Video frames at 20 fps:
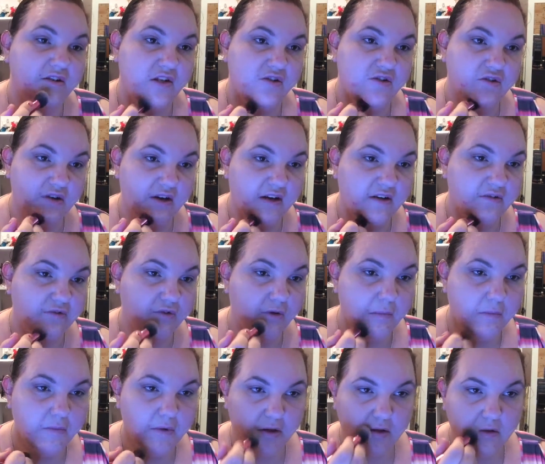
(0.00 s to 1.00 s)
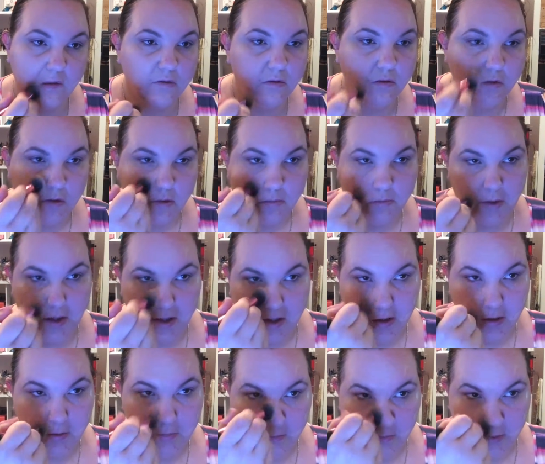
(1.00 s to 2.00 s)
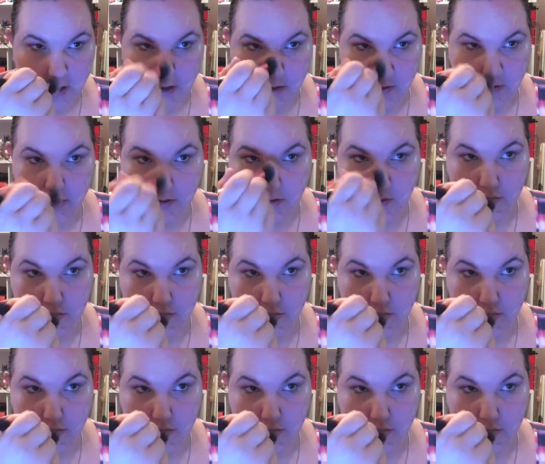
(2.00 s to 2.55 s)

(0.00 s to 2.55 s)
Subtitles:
distracts from the makeup, but